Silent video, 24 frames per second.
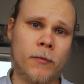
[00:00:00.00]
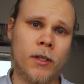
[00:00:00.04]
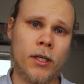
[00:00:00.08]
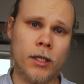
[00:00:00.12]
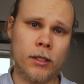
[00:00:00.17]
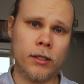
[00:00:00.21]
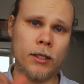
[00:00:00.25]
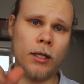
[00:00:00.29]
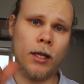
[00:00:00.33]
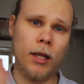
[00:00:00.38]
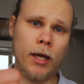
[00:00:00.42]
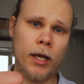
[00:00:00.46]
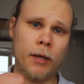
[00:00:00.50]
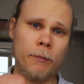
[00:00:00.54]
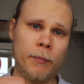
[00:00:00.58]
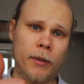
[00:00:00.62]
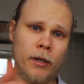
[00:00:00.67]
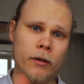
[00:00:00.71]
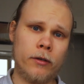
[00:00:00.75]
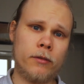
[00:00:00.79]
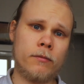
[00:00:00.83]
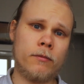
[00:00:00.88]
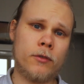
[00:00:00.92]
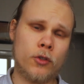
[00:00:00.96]
Hit the like
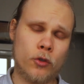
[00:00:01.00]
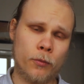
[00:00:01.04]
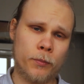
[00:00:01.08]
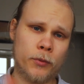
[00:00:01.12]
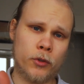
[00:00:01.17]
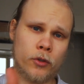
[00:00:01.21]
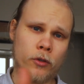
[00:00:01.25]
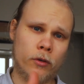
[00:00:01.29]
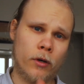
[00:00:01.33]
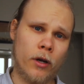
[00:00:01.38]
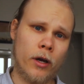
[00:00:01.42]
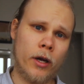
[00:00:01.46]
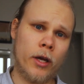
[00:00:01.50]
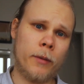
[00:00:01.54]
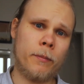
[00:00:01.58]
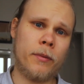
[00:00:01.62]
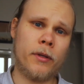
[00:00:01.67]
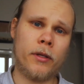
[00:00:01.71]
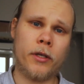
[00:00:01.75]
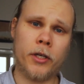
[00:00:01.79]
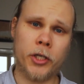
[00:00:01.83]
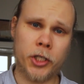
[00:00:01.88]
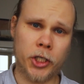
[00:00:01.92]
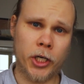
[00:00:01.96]
button,
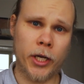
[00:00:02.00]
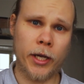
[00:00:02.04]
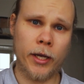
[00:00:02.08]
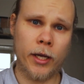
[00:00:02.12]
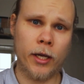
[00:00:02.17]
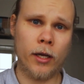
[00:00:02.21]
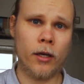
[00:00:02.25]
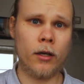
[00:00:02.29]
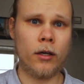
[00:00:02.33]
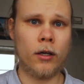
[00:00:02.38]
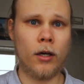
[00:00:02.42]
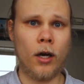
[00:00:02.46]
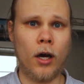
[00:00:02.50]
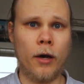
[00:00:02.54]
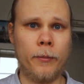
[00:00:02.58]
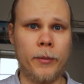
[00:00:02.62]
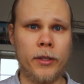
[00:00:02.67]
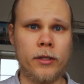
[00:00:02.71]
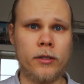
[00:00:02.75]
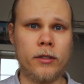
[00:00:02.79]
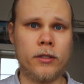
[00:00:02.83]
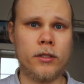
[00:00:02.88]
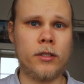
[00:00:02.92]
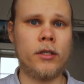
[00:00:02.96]
subscribe, share,
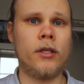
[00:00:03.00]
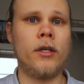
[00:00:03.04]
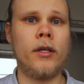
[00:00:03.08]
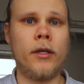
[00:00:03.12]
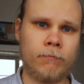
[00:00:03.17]
comment,